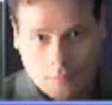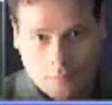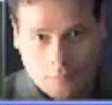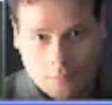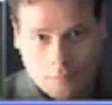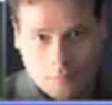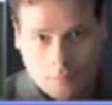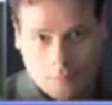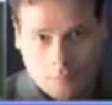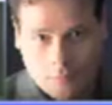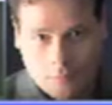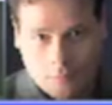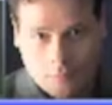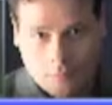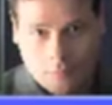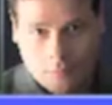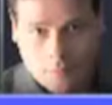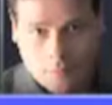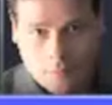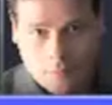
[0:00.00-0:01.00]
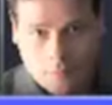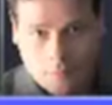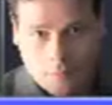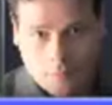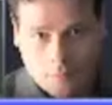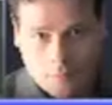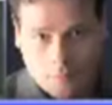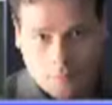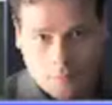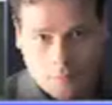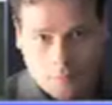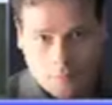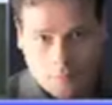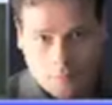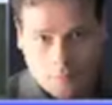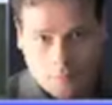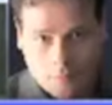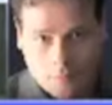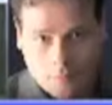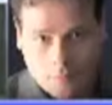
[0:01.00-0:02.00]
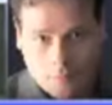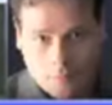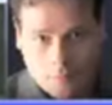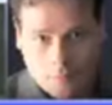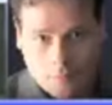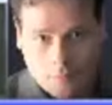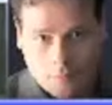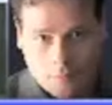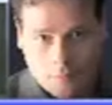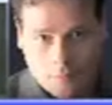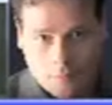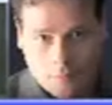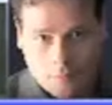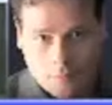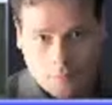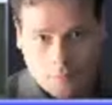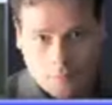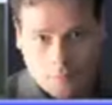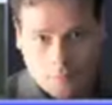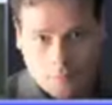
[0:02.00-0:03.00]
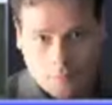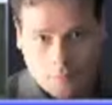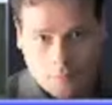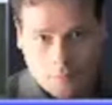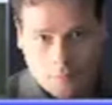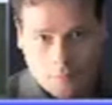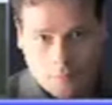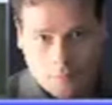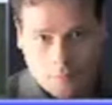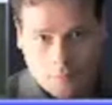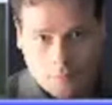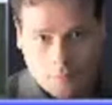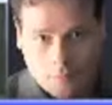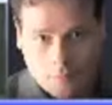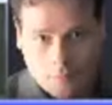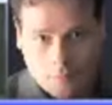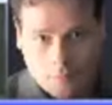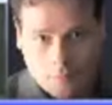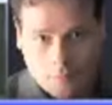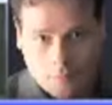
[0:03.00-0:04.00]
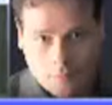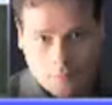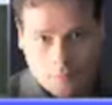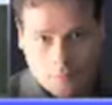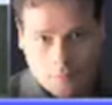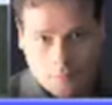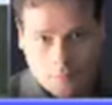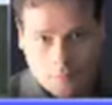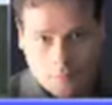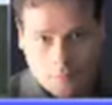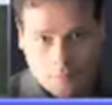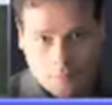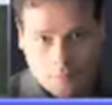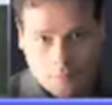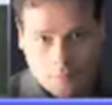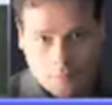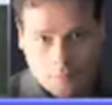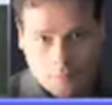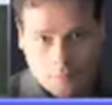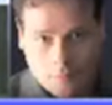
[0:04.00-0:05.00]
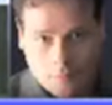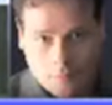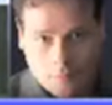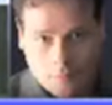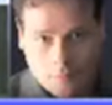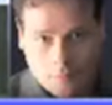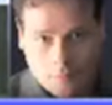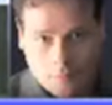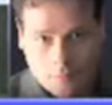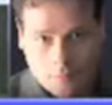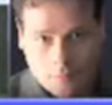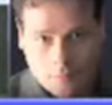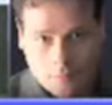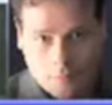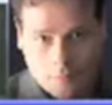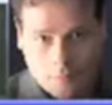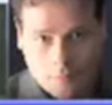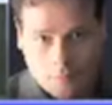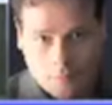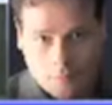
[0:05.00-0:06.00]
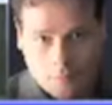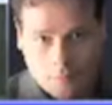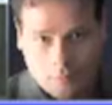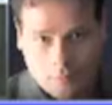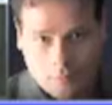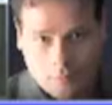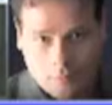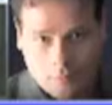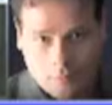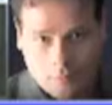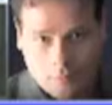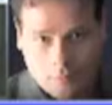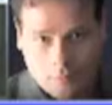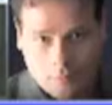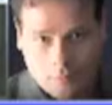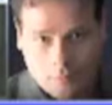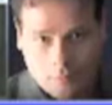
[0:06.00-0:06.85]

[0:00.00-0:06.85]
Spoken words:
(not speaking)